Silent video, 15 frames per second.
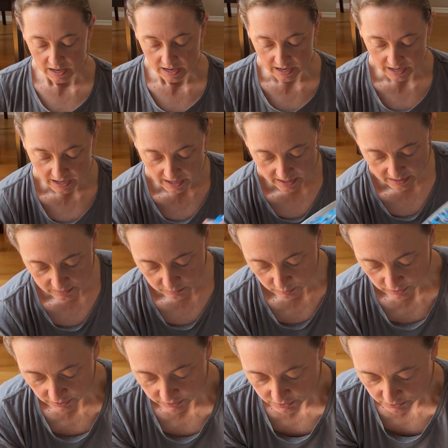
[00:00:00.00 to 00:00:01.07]
And we
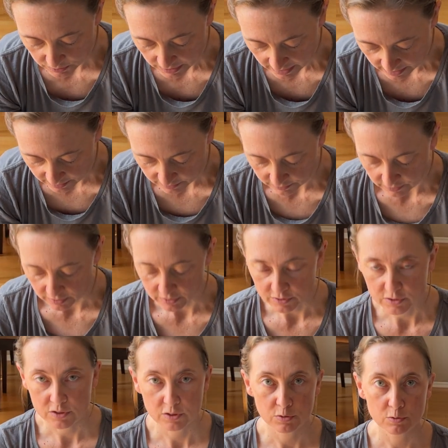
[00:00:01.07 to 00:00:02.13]
also have a
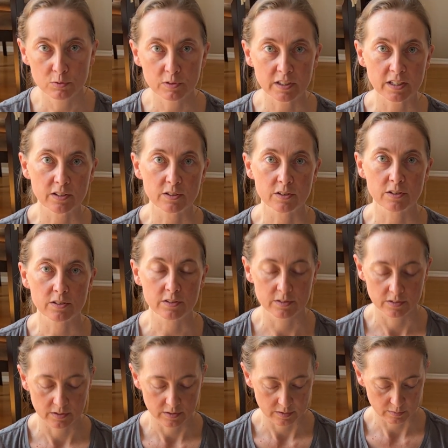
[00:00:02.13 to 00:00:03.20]
two liter
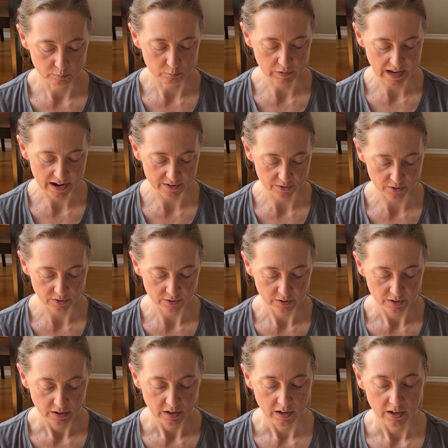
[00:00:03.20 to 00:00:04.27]
bladder
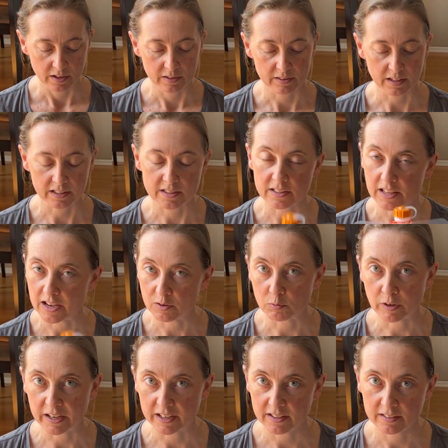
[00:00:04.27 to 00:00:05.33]
that's
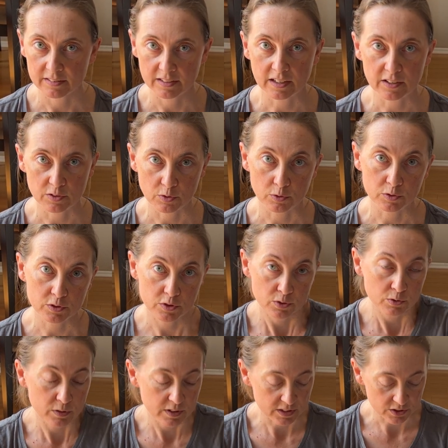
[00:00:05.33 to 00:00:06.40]
lightweight that can hold two
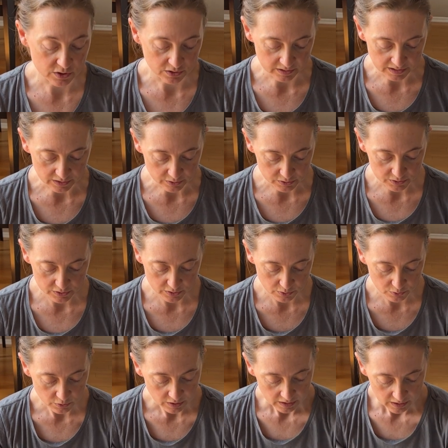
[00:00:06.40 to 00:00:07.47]
additional liters.
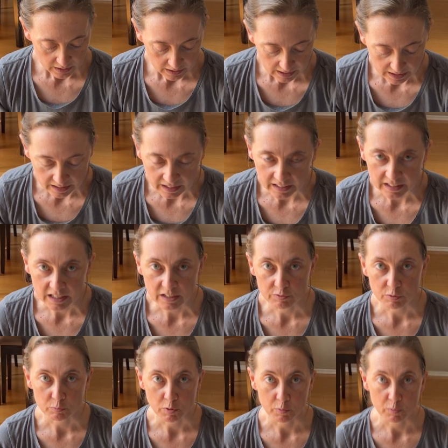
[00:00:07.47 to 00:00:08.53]
So at any
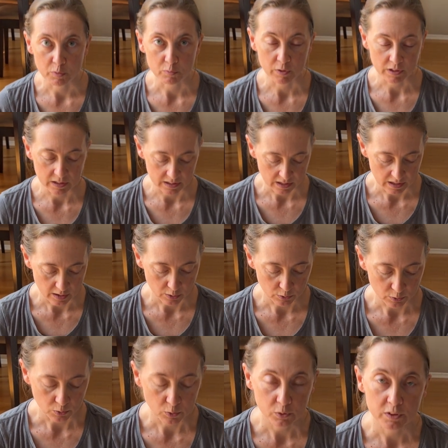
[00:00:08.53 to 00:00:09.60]
given moment, we can
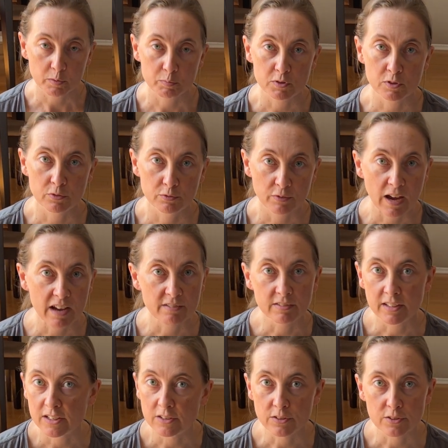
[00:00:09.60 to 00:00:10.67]
hold up to five
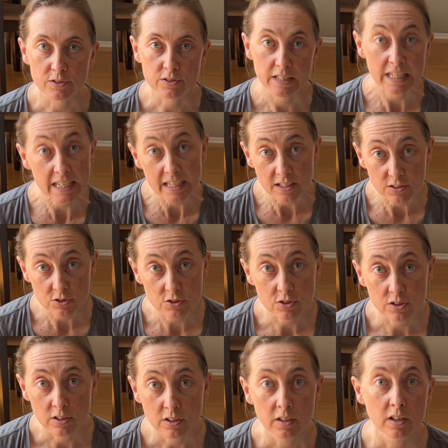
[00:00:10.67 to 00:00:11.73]
liters each
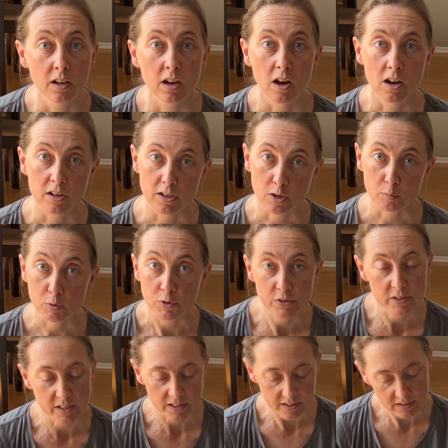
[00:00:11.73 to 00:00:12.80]
on our
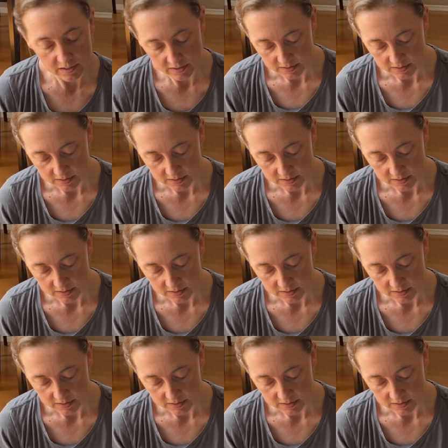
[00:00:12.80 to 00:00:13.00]
person